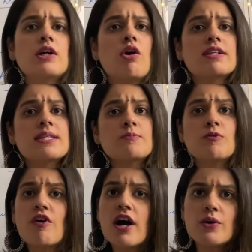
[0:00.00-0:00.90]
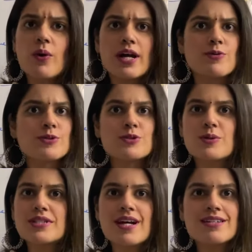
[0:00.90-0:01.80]
the concept of ROI, which
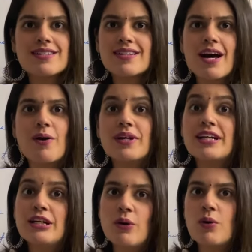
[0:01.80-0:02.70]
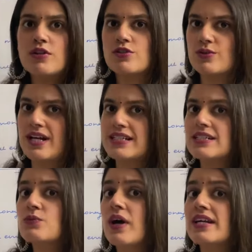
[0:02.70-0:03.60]
was until now ignored. So that
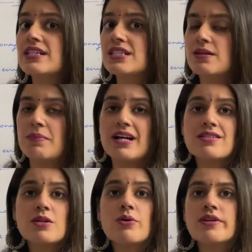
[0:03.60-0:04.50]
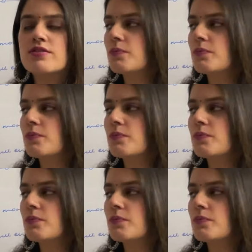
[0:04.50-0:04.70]
is why he said my theory is